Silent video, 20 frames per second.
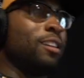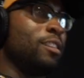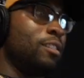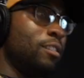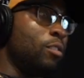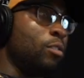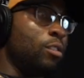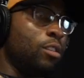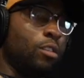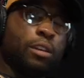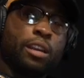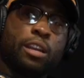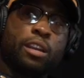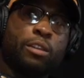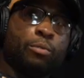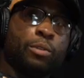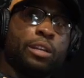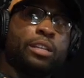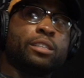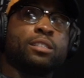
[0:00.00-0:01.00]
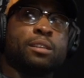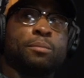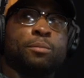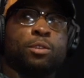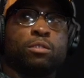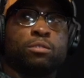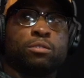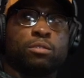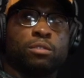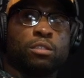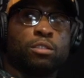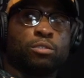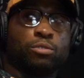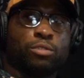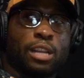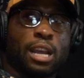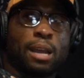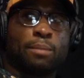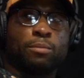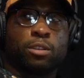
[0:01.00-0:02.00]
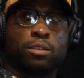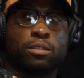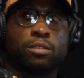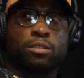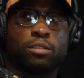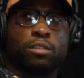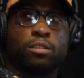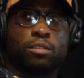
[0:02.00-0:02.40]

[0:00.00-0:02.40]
No, go ahead and read some of those those chapters,